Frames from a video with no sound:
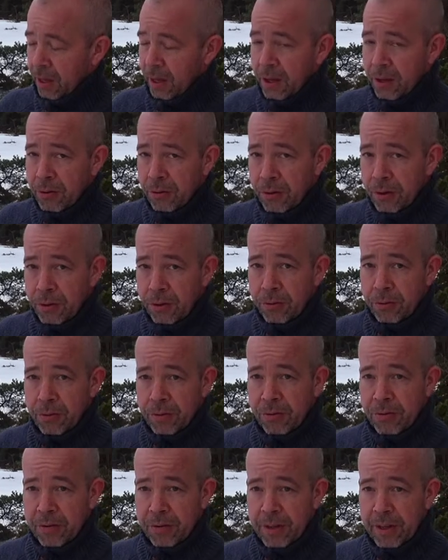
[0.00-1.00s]
you can
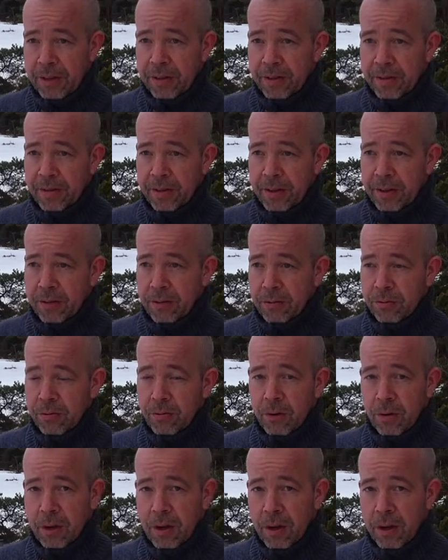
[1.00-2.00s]
use this
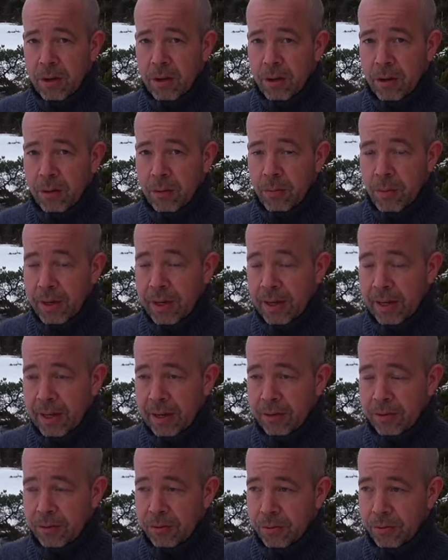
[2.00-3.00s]
controller with the Air
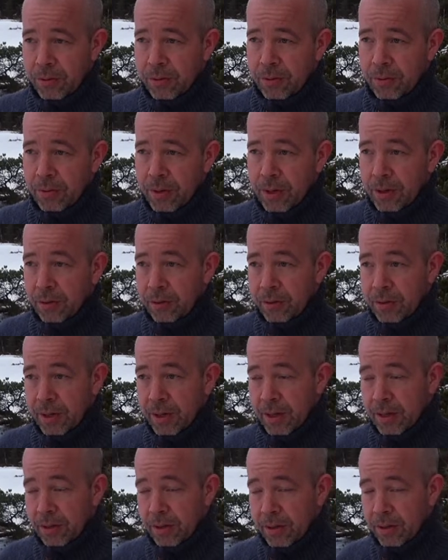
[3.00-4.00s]
2 and you can
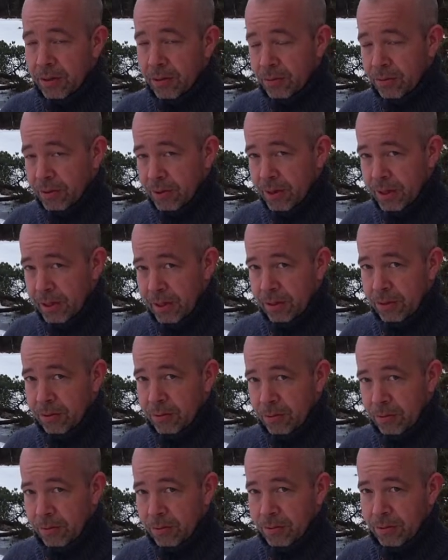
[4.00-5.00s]
use the Air
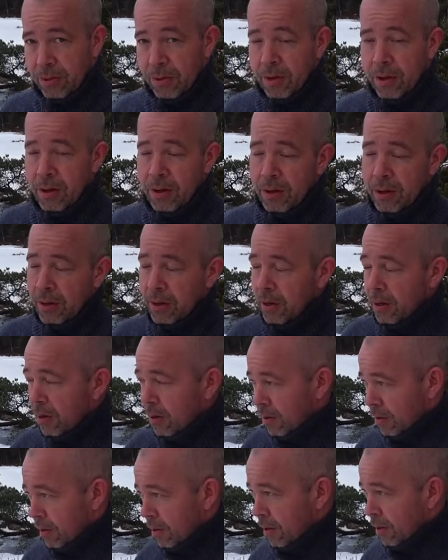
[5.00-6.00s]
2 controller
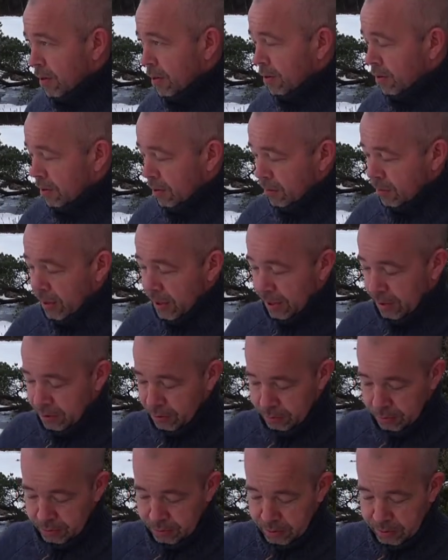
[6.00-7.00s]
on the Mini
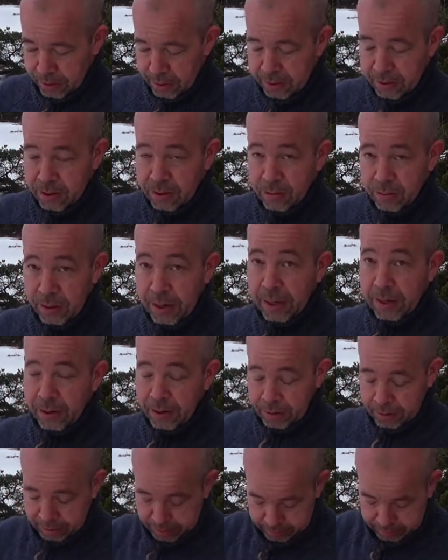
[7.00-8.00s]
2, so that's really
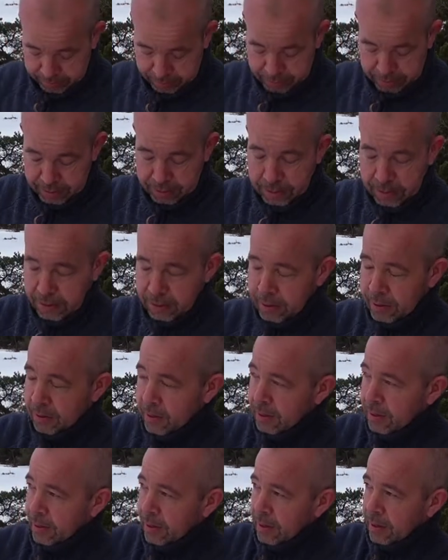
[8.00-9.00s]
nice.
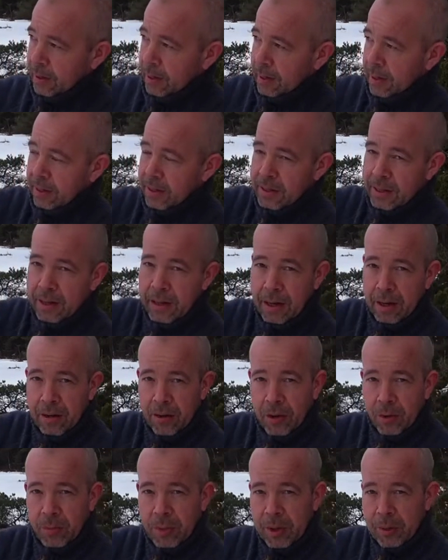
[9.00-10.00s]
And I see that a
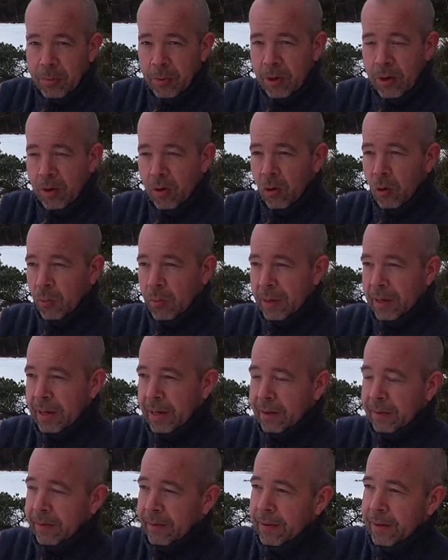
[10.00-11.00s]
lot of people are hoping
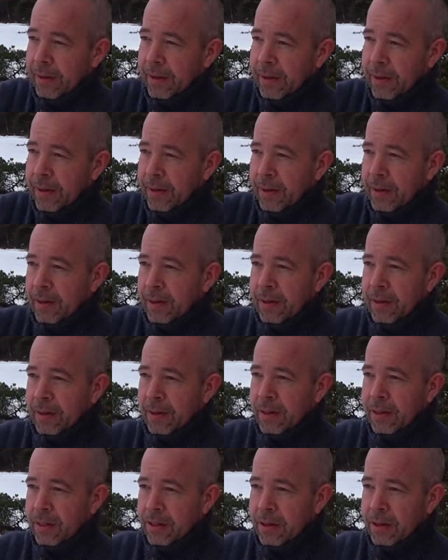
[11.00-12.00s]
that
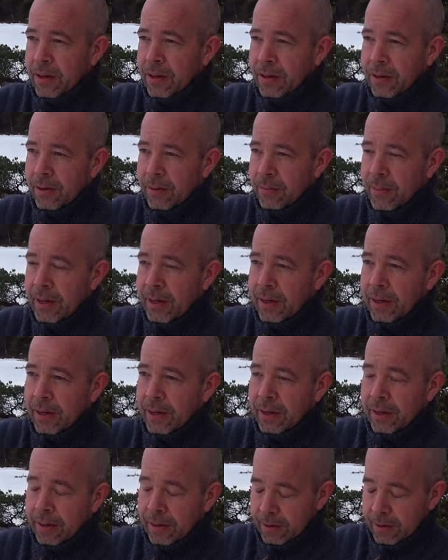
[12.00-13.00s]
DJI are gonna make an